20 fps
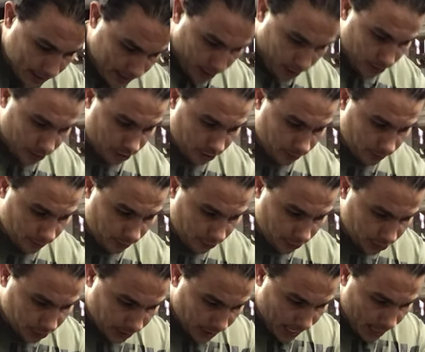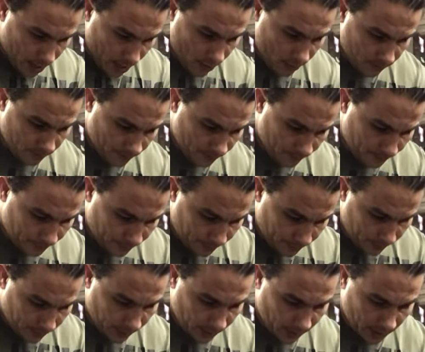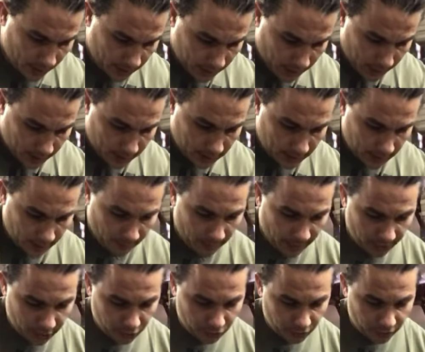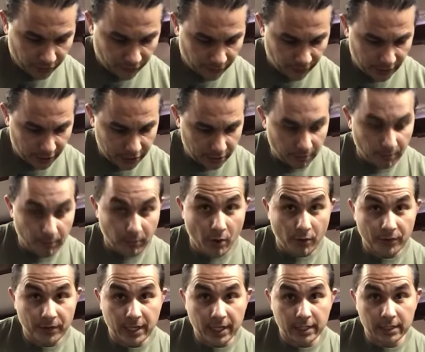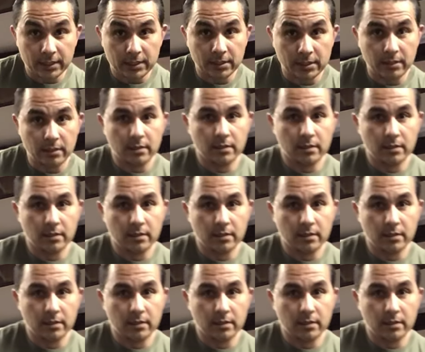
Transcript: You just push down, and that's it. Make sure it's flush on both ends.